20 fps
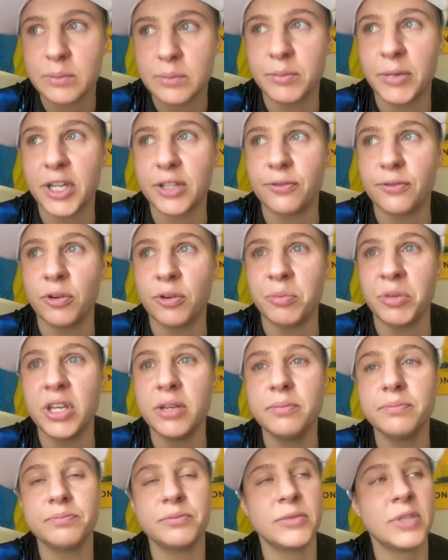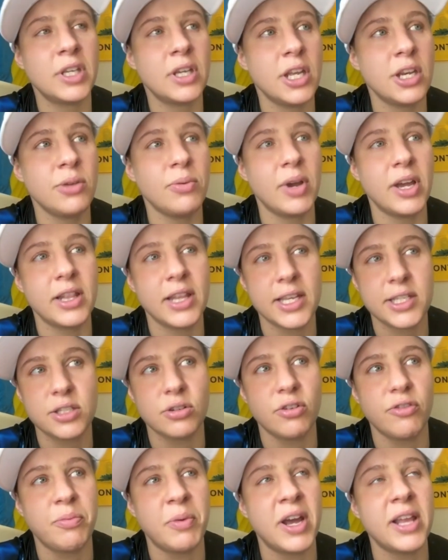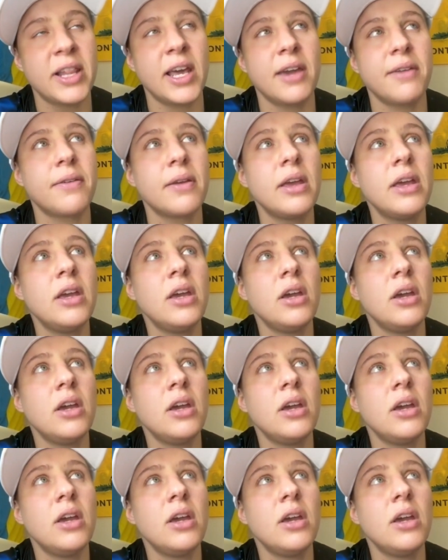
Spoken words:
But for me, anyway, lesson of my life.